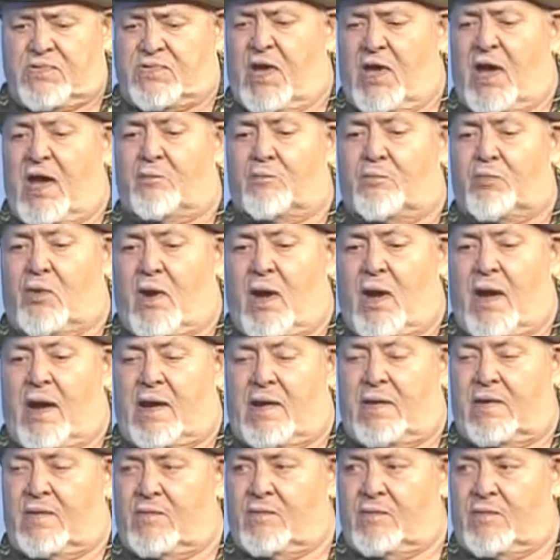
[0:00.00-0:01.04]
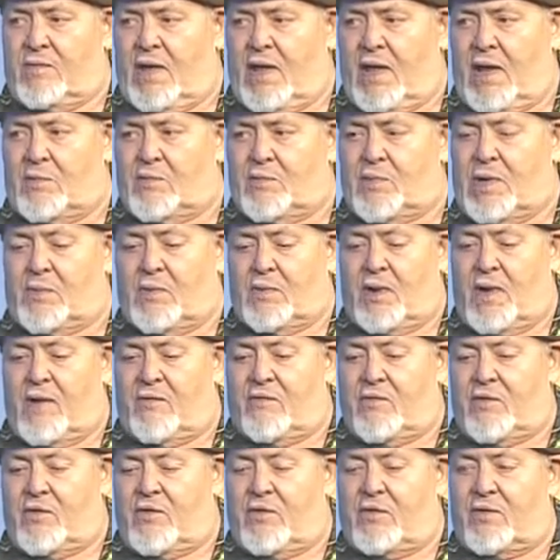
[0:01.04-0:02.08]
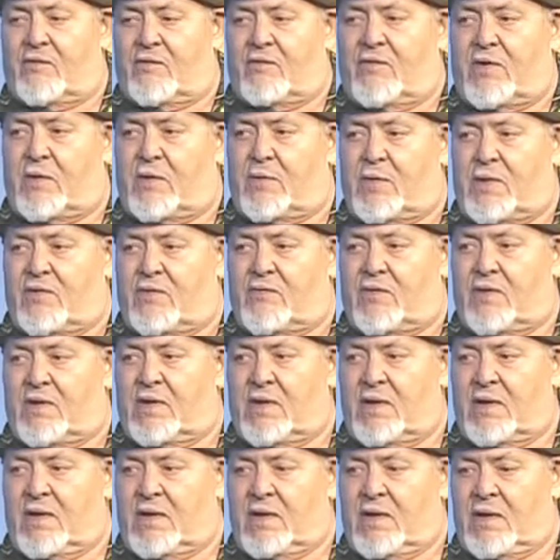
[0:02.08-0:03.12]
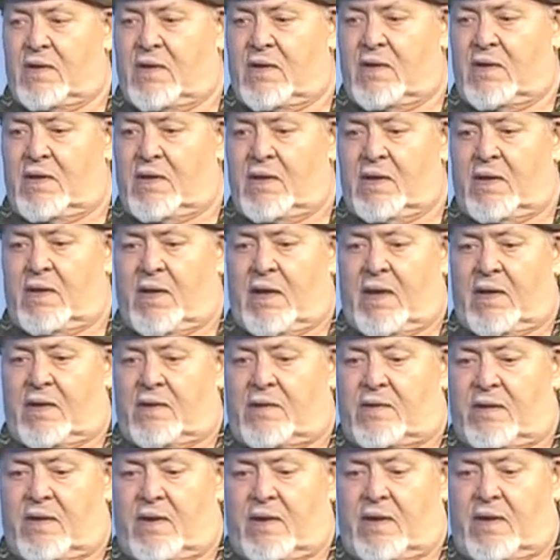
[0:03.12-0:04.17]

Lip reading: John Prine. A lot of people haven't heard of him even, and